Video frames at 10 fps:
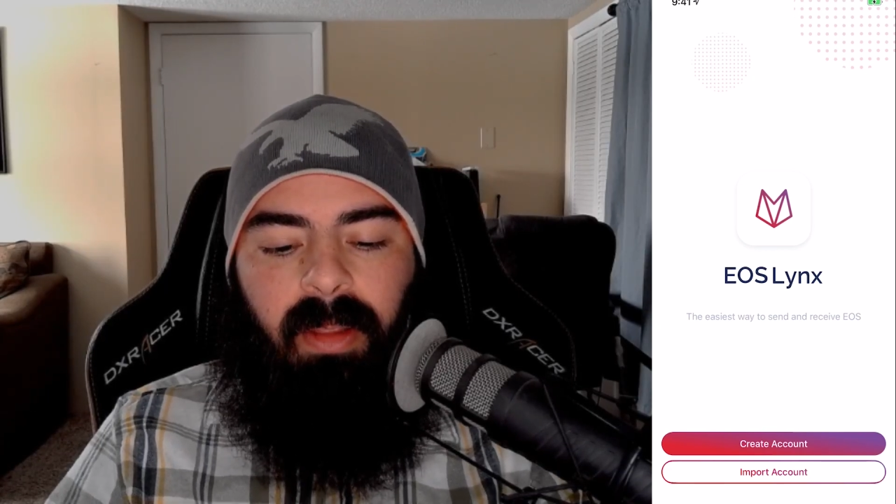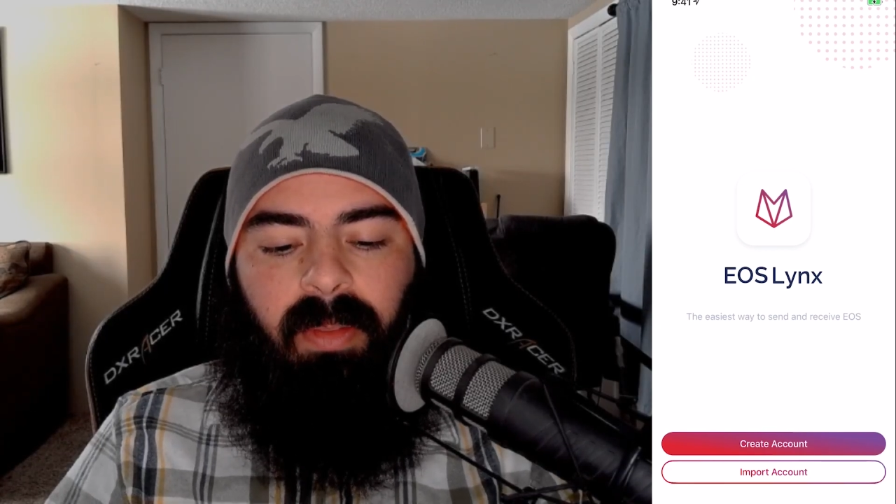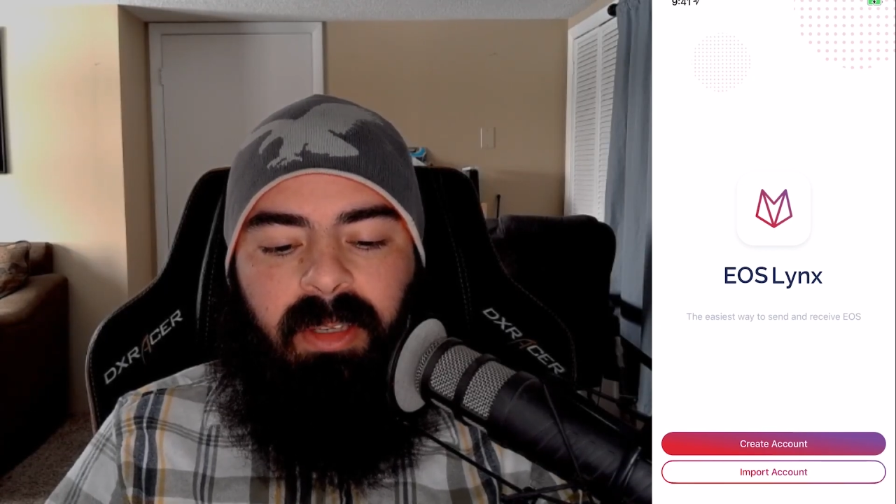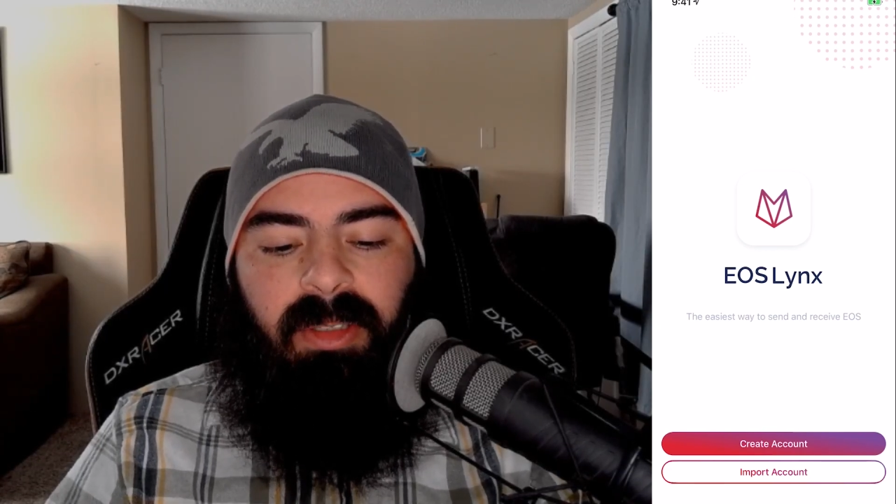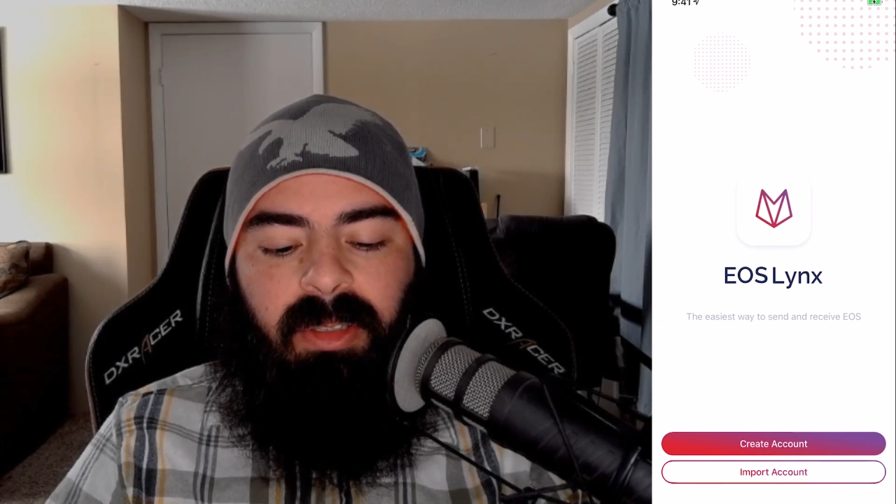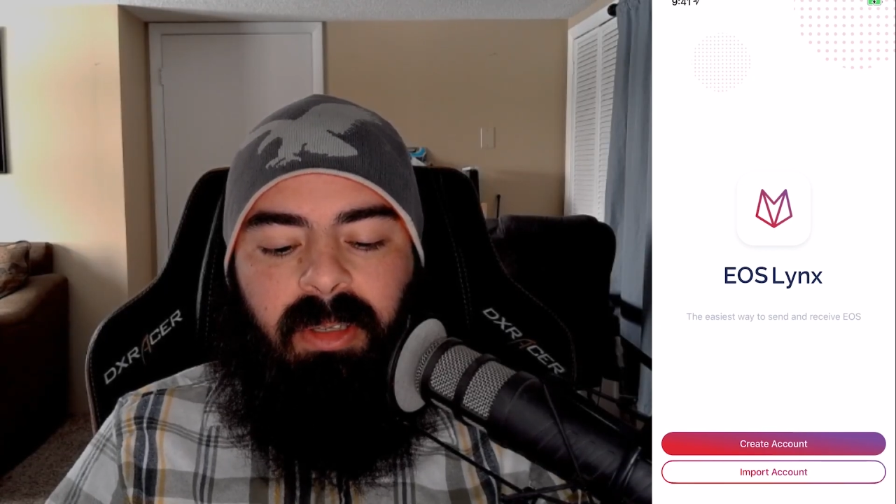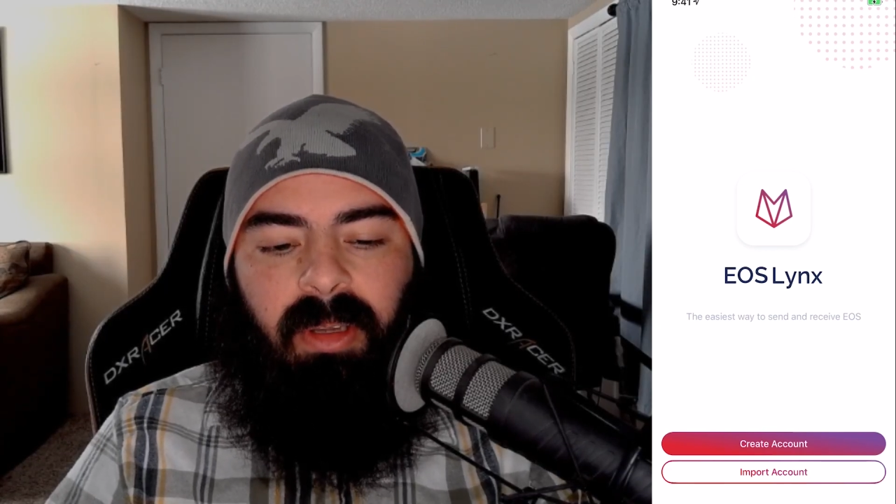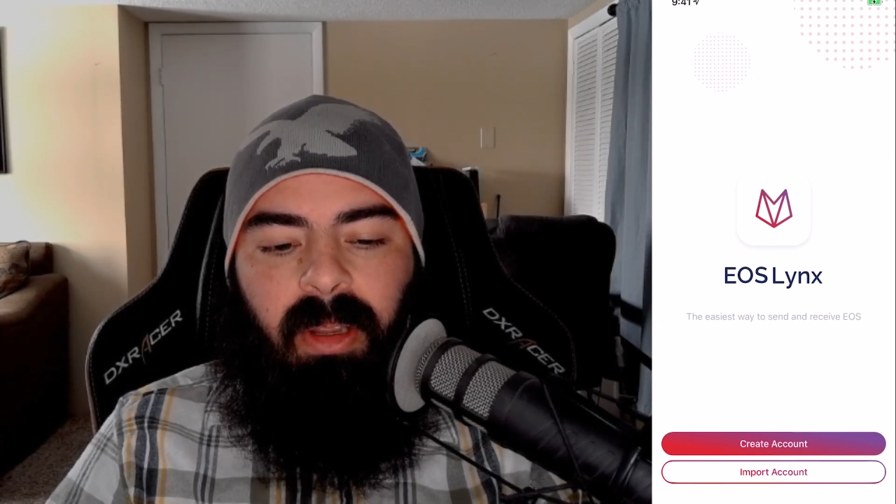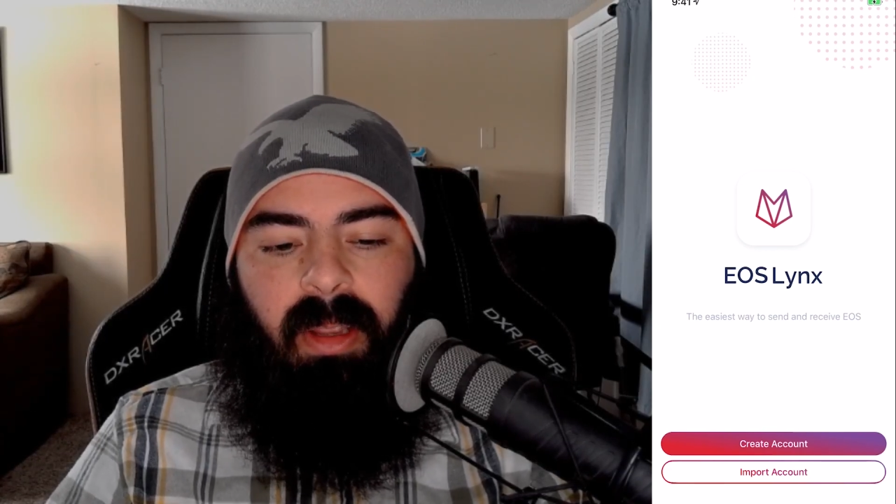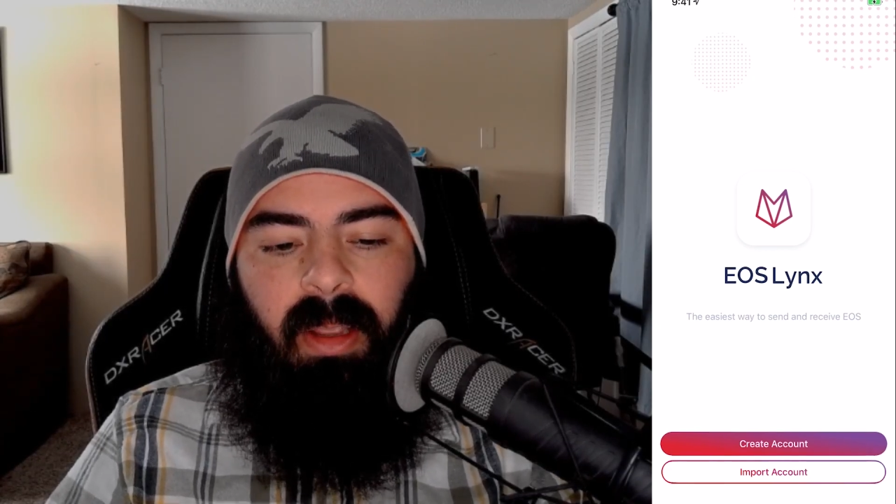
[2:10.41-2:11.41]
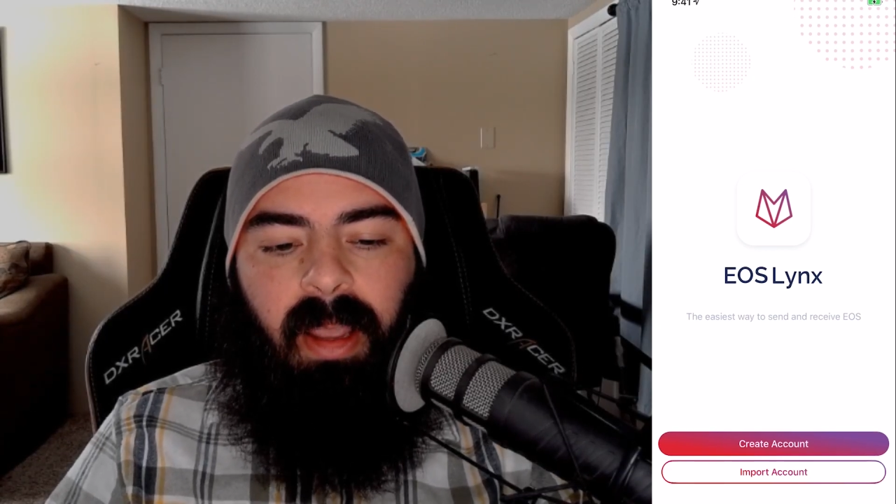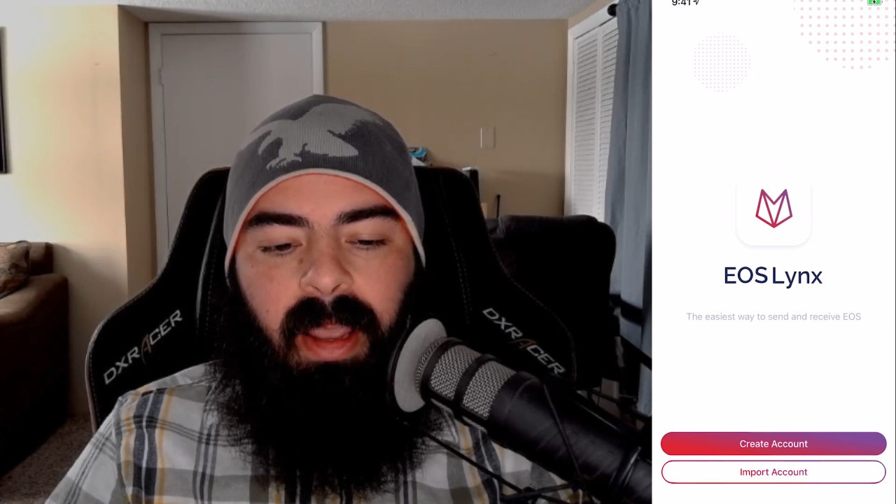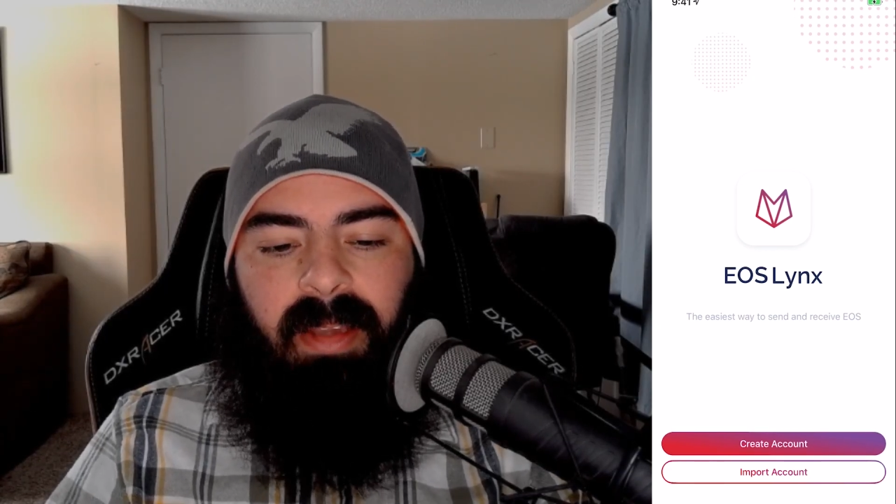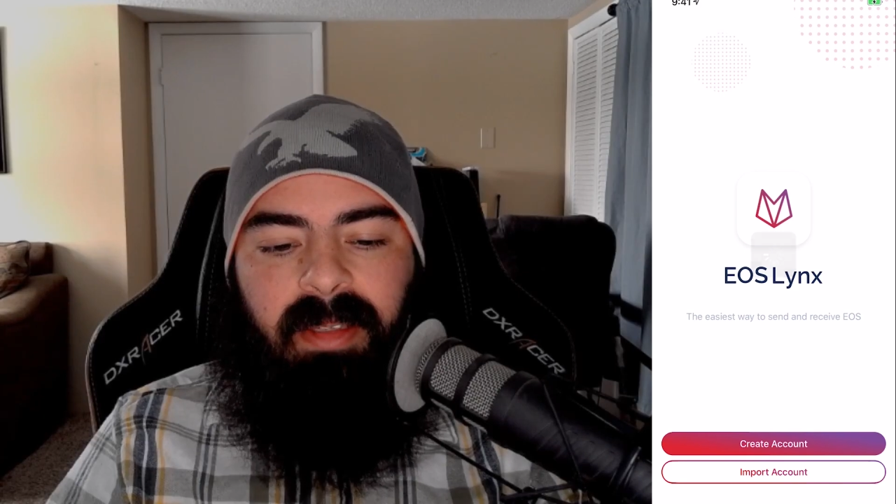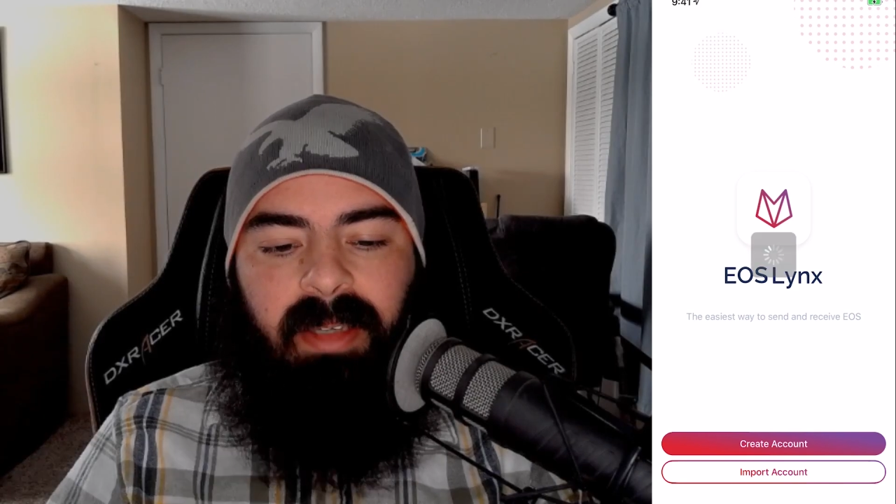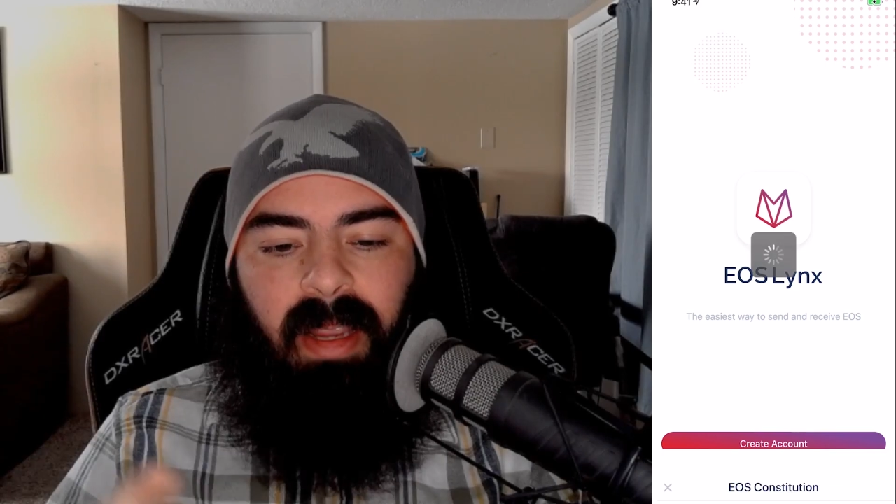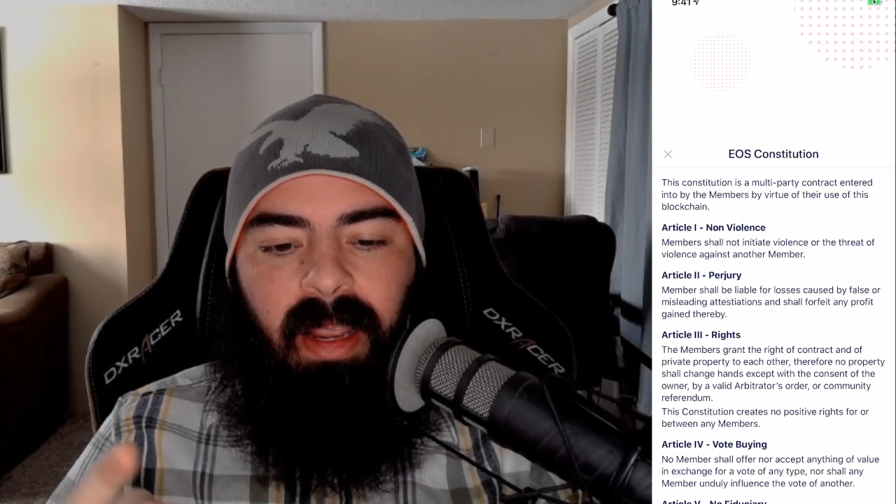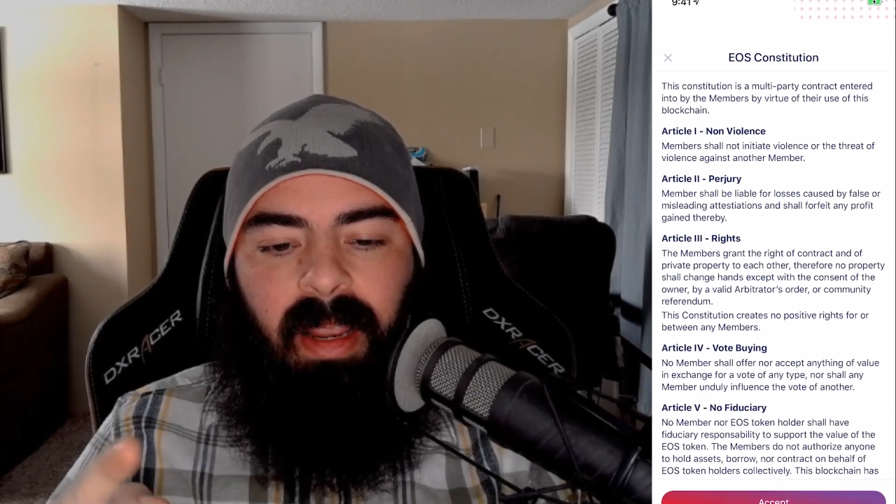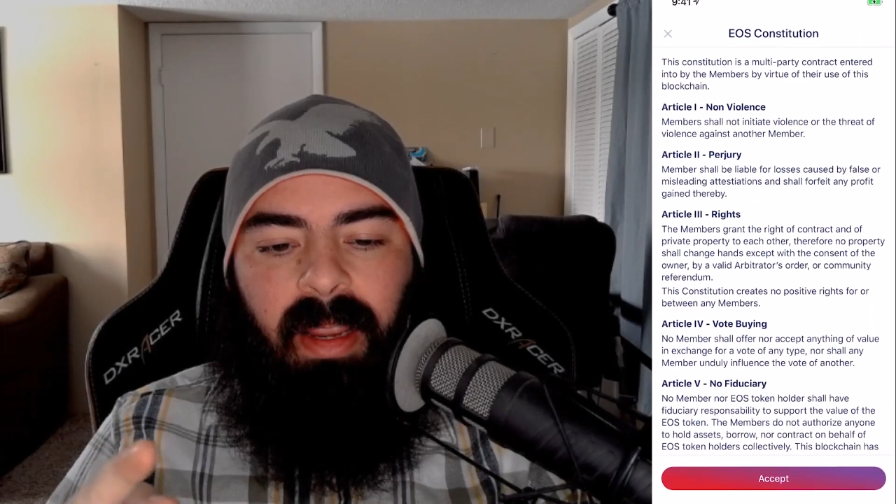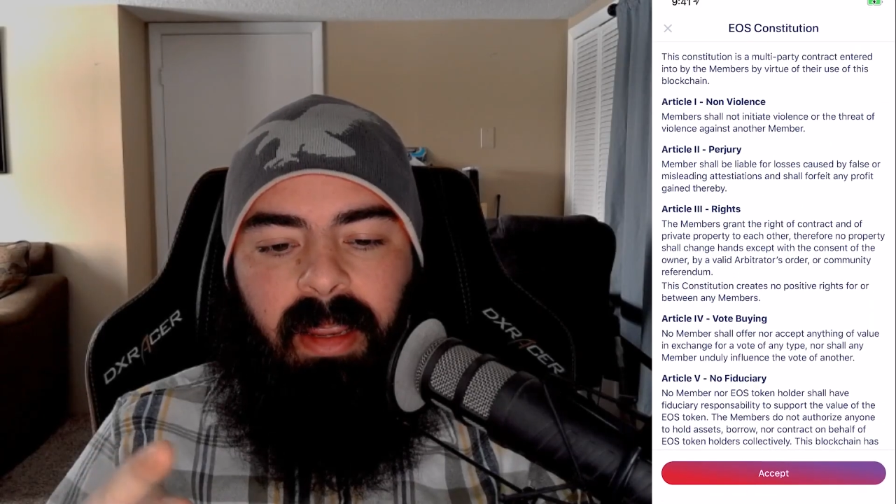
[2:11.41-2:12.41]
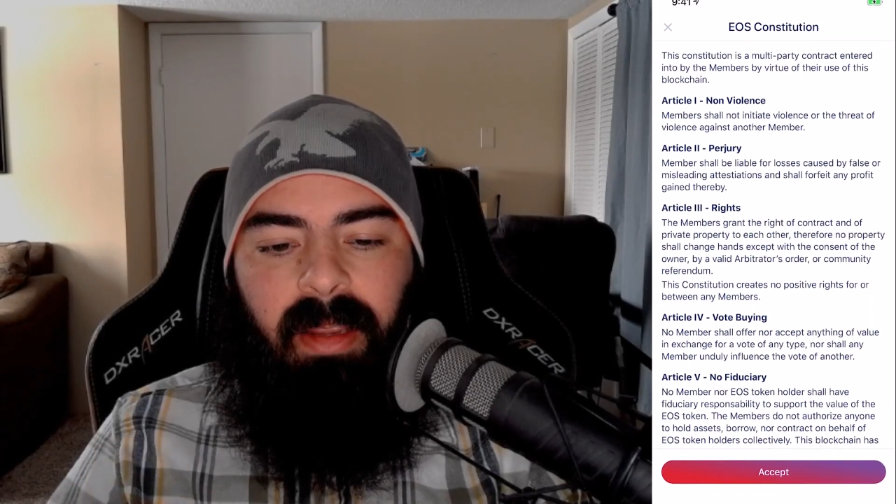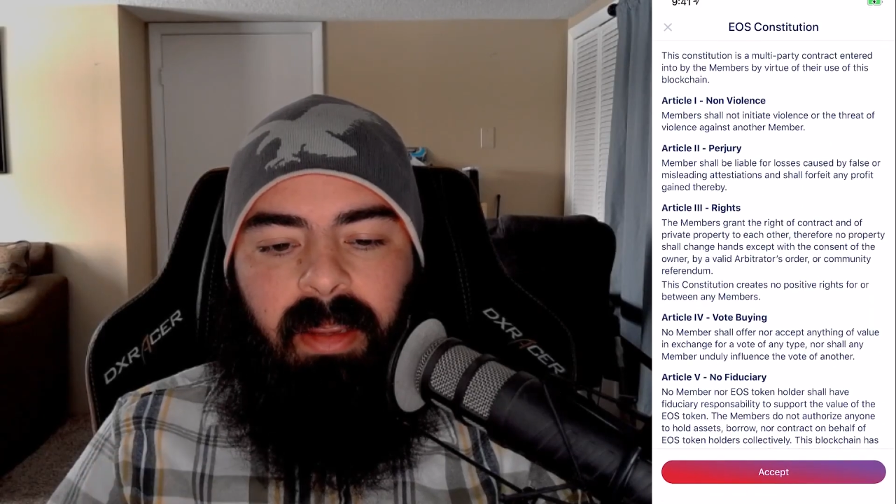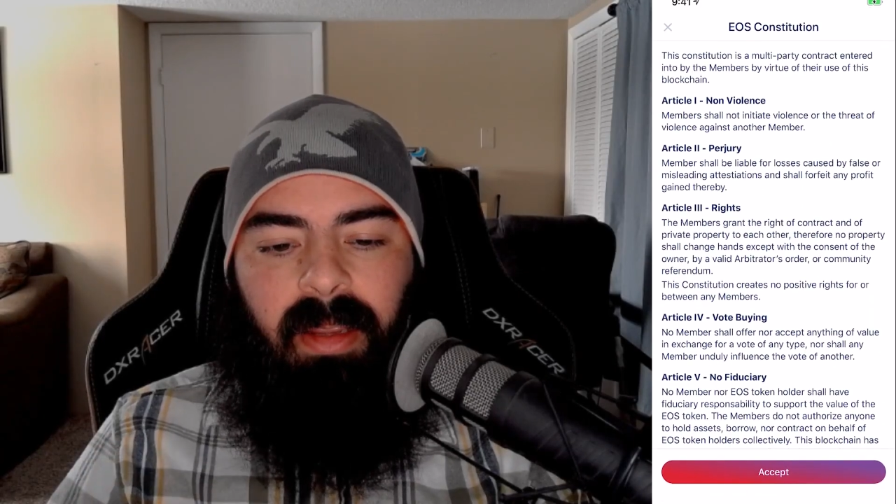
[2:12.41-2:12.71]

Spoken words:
This has a